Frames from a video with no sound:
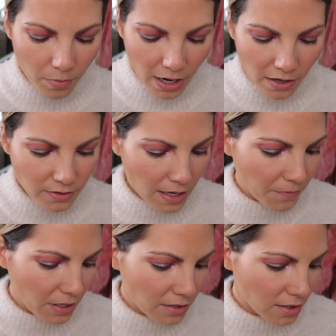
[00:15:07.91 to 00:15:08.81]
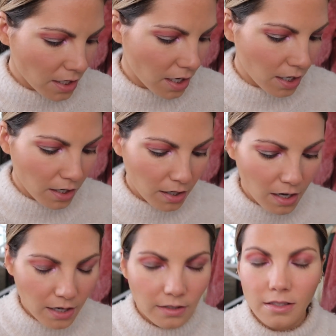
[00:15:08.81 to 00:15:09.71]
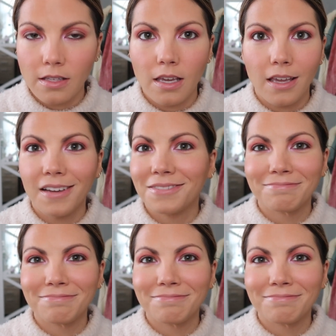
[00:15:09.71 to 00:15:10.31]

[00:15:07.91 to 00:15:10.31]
brows and mascara honestly